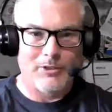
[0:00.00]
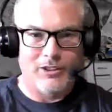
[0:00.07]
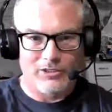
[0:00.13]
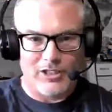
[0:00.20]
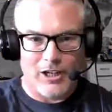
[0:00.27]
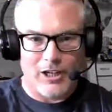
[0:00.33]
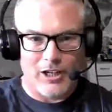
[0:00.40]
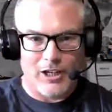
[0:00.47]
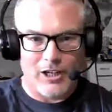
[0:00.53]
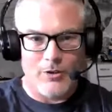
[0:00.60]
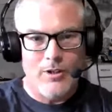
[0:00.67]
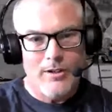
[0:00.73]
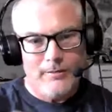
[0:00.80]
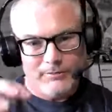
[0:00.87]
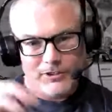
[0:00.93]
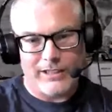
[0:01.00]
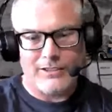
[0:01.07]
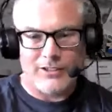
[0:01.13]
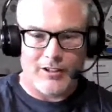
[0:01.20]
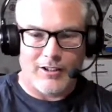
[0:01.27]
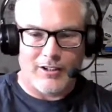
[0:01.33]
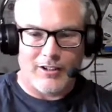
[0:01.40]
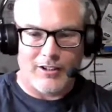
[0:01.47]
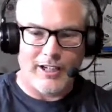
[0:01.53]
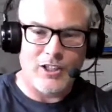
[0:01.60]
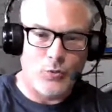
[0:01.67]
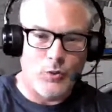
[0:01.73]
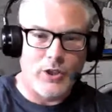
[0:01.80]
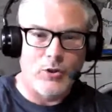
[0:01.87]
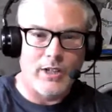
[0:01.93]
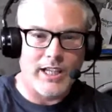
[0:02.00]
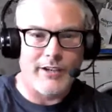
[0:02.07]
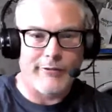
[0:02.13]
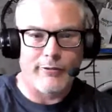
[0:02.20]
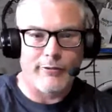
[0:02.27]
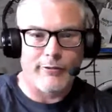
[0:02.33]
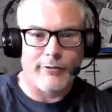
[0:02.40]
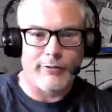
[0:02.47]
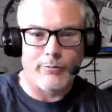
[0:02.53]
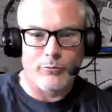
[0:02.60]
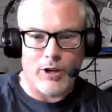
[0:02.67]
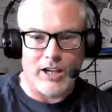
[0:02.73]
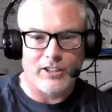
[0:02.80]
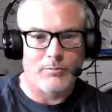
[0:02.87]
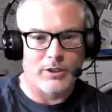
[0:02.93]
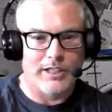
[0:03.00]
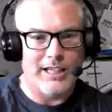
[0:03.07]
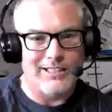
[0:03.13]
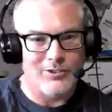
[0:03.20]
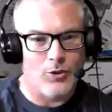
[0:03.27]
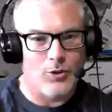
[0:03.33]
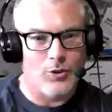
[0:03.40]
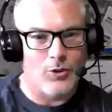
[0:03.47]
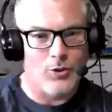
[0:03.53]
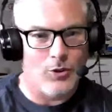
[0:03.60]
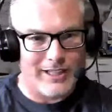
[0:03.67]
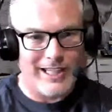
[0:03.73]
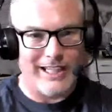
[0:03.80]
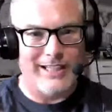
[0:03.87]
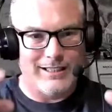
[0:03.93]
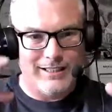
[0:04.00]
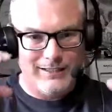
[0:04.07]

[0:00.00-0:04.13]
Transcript: So sit tight. You will hear from Russ, but he's not here